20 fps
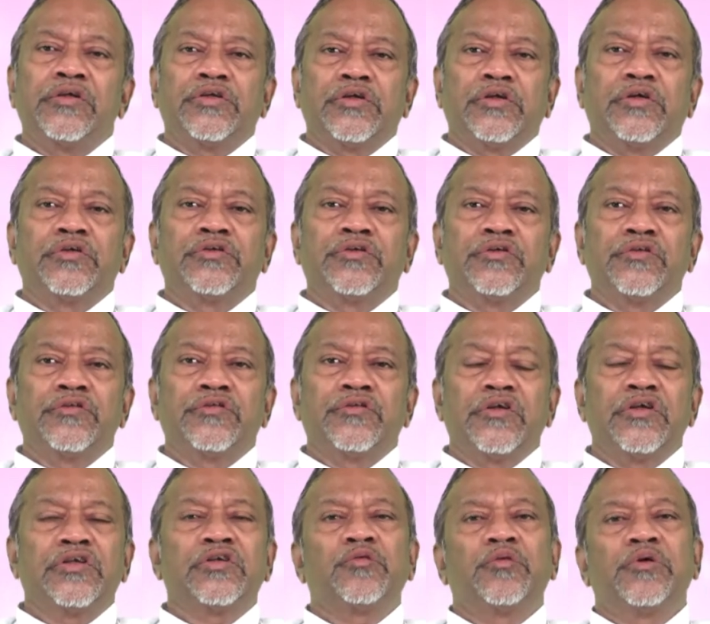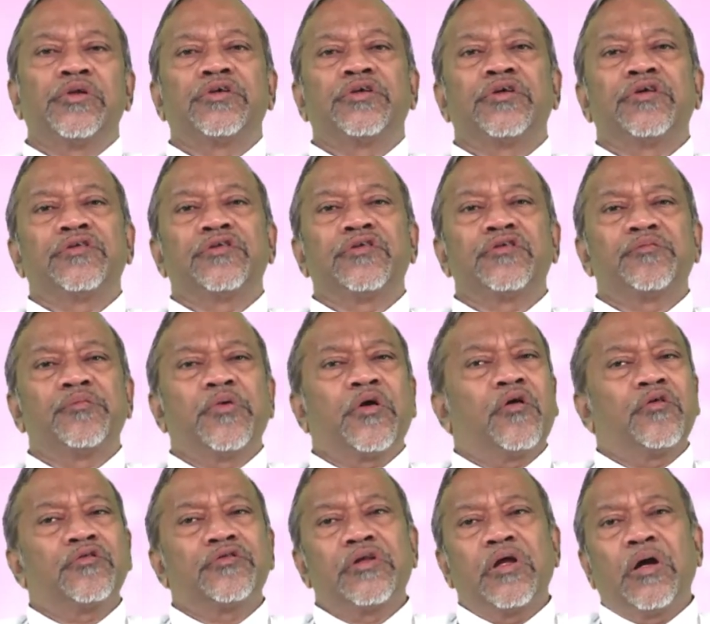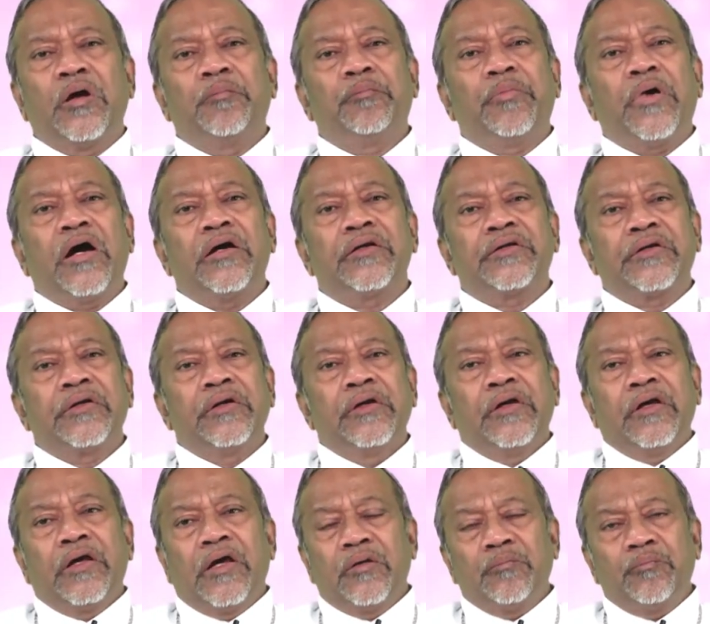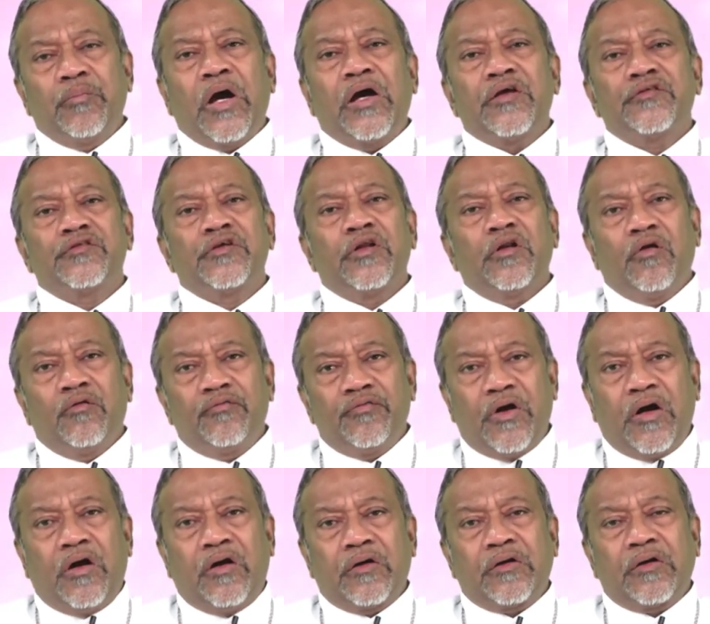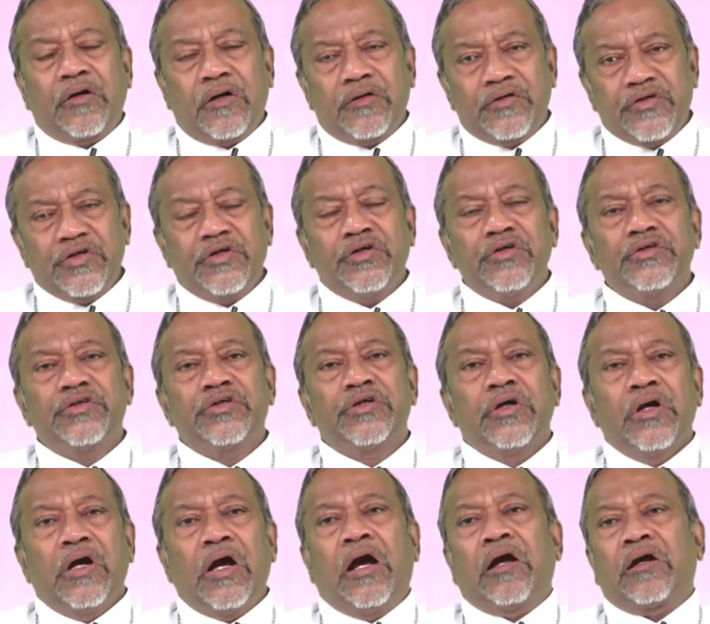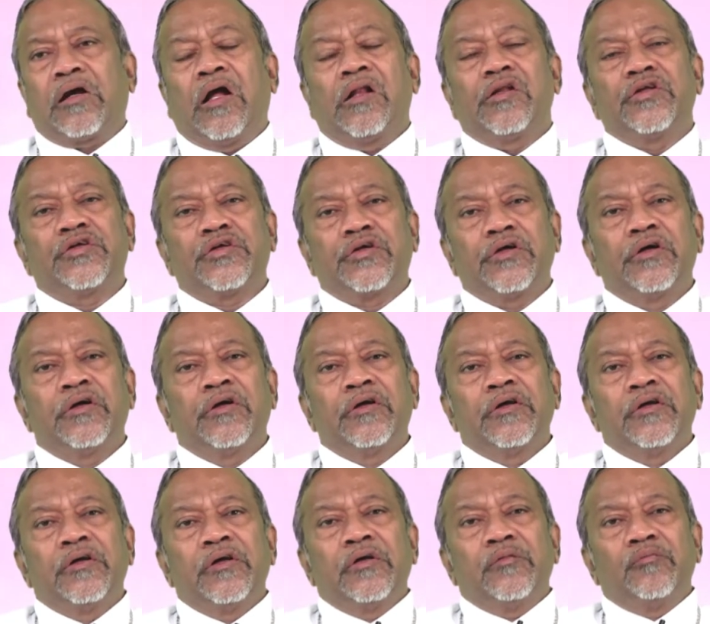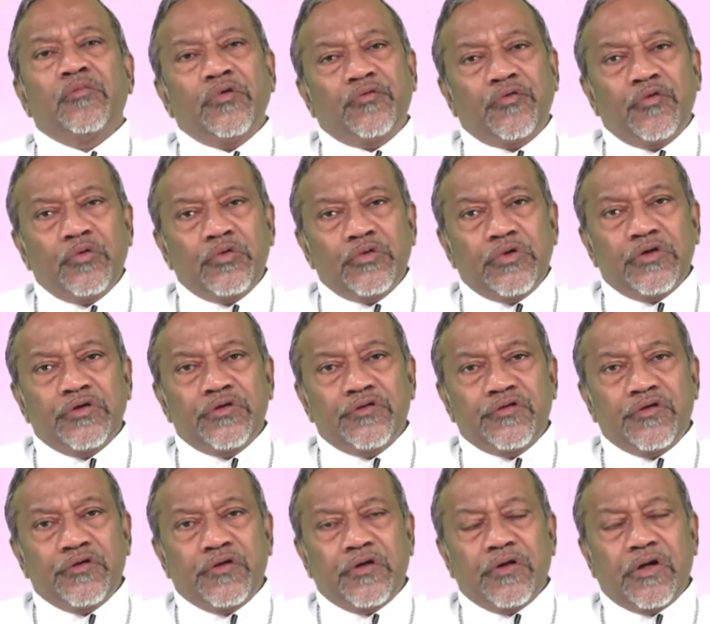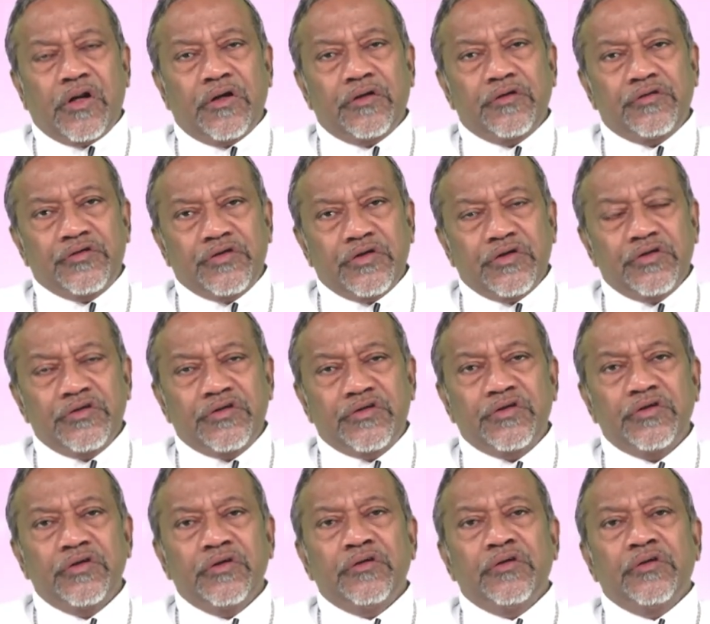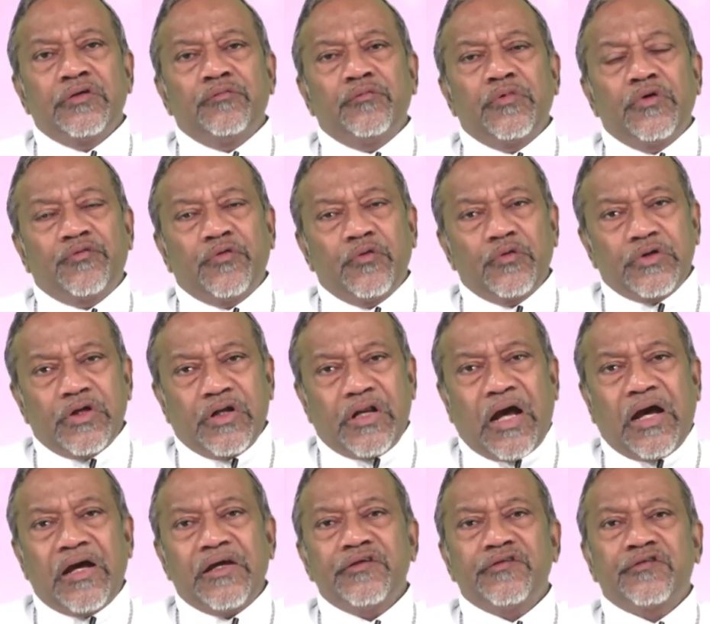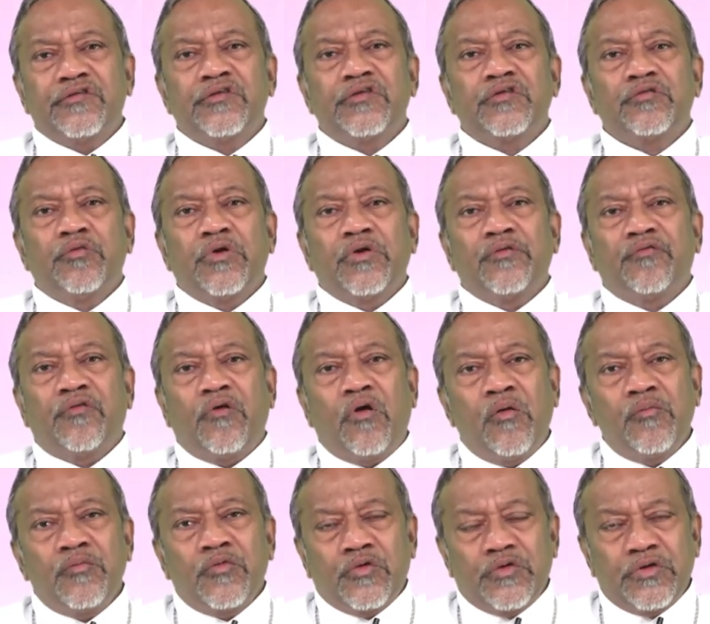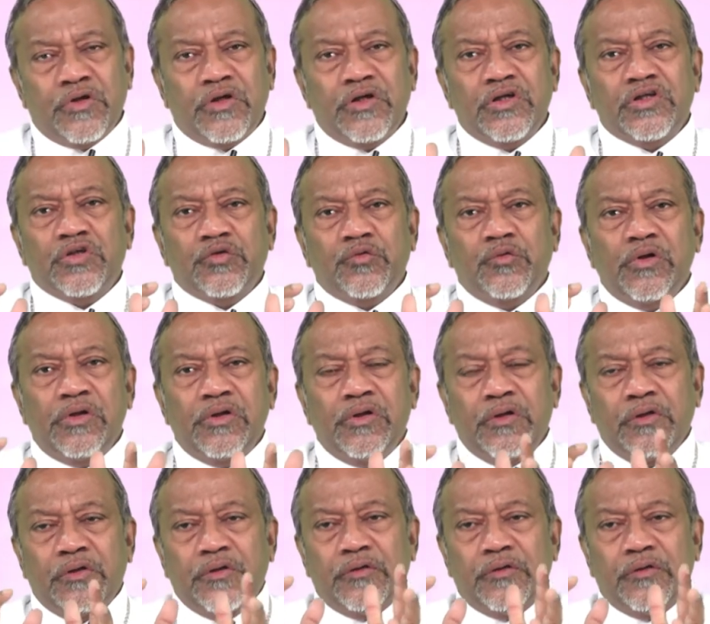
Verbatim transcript: churches, ritual churches, because they are part and parcel of our church, our culture. Before the church, before the dioceses were formed on the ritual